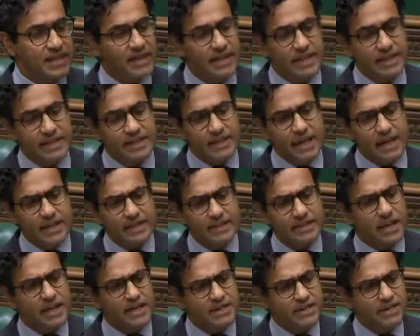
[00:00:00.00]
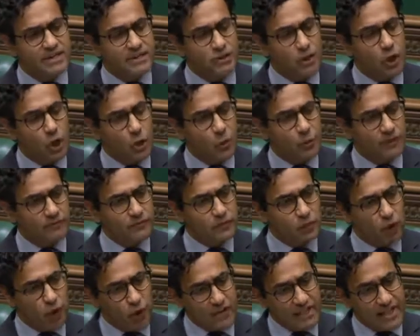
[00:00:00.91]
in their 90s, who have
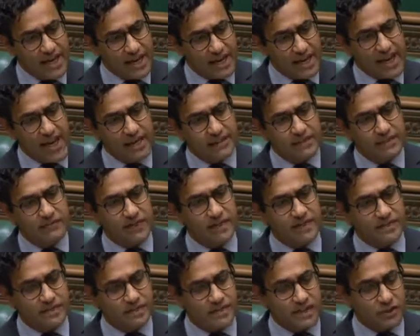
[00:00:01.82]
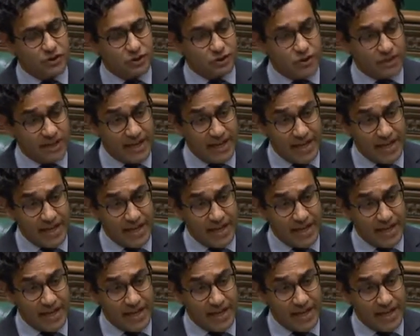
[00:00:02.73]
not yet had the vaccination.